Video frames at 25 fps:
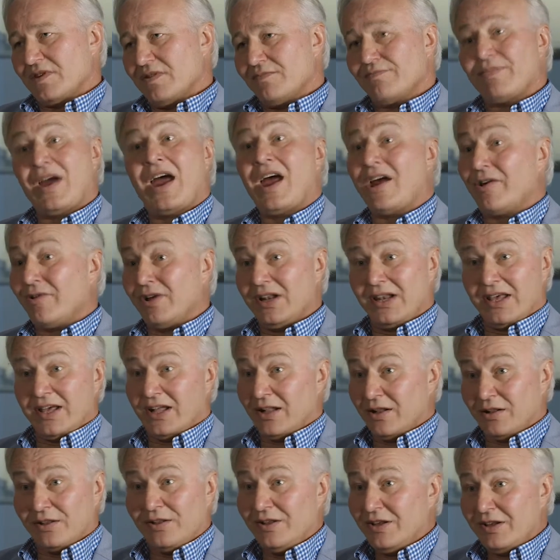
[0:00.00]

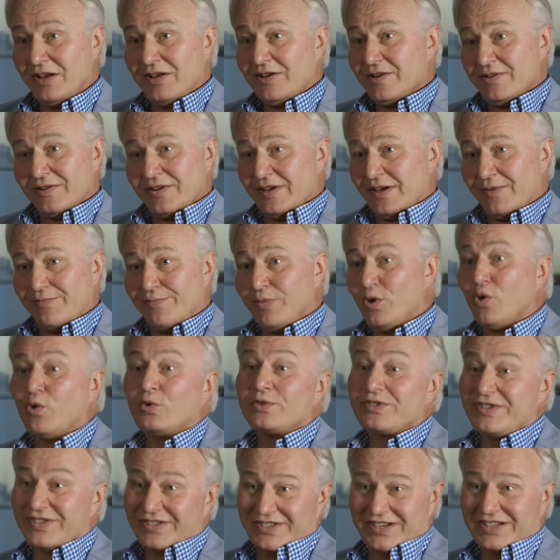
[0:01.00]
parallel
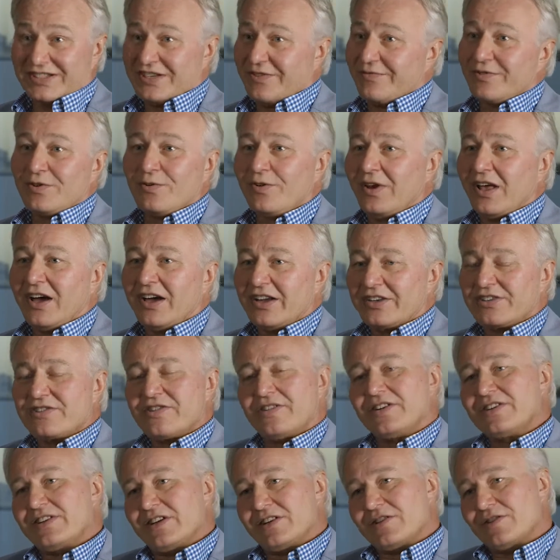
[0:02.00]
importances, if you like, to
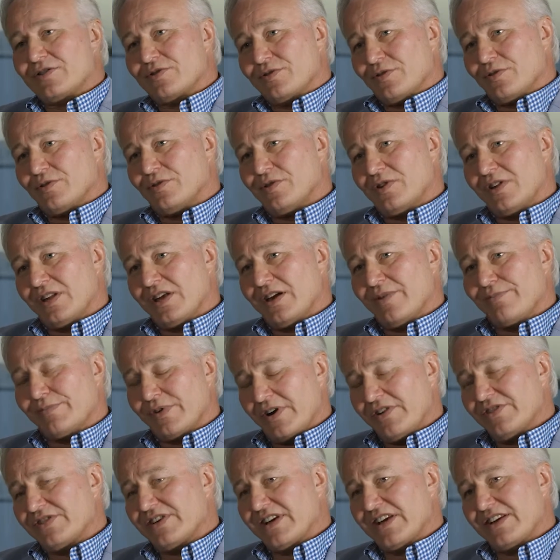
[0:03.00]
the digital
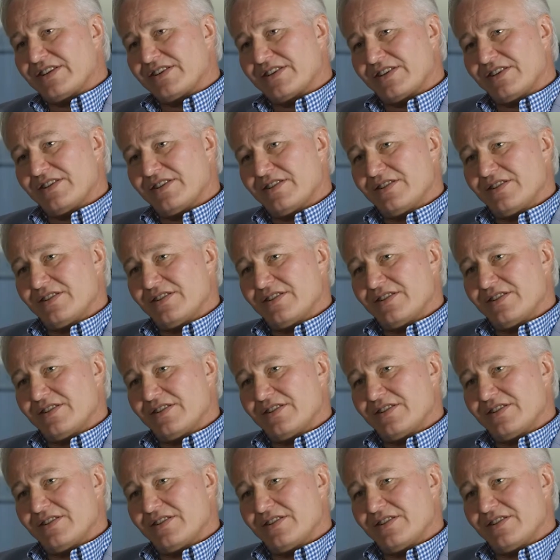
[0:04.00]
process.